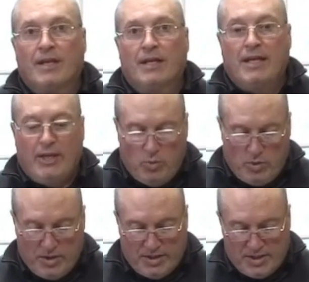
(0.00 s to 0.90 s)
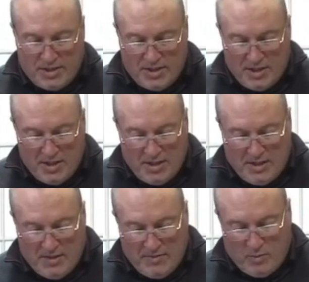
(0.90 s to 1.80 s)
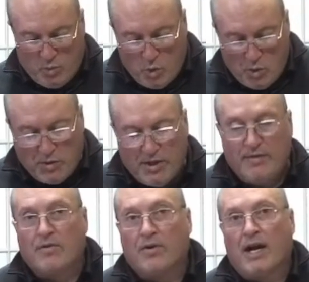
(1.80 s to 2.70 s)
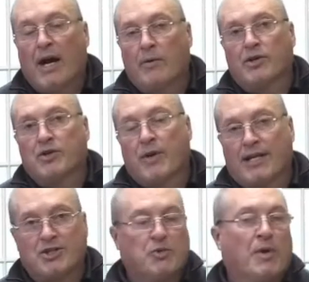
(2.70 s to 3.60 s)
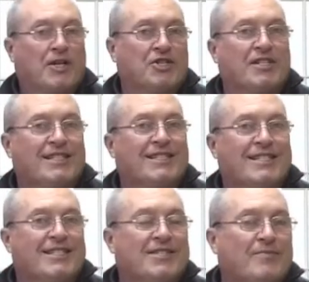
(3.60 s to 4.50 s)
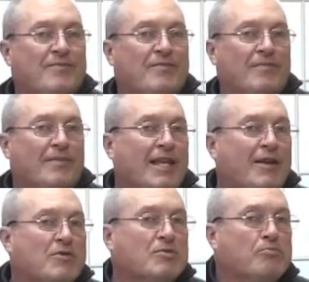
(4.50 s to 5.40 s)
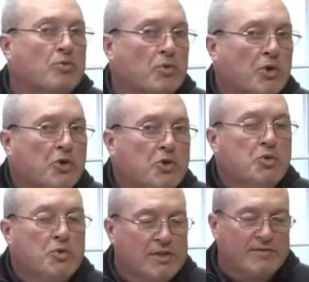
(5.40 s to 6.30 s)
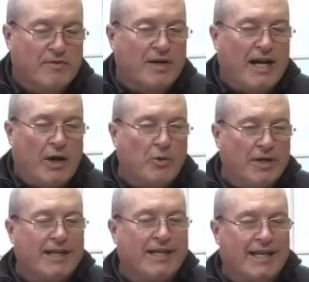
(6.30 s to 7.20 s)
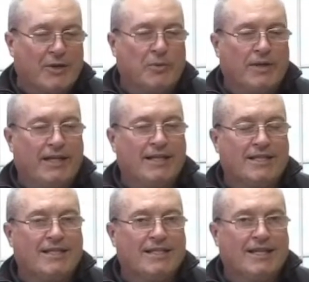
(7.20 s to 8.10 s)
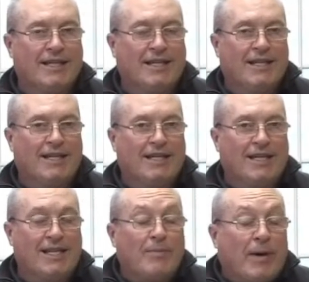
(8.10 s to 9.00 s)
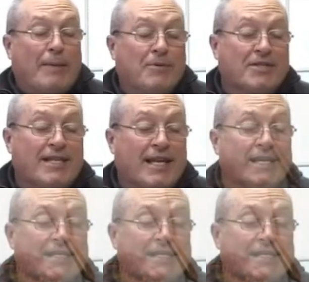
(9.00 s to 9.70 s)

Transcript: He was wounded for our transgressions, he was bruised for our iniquities the Bible says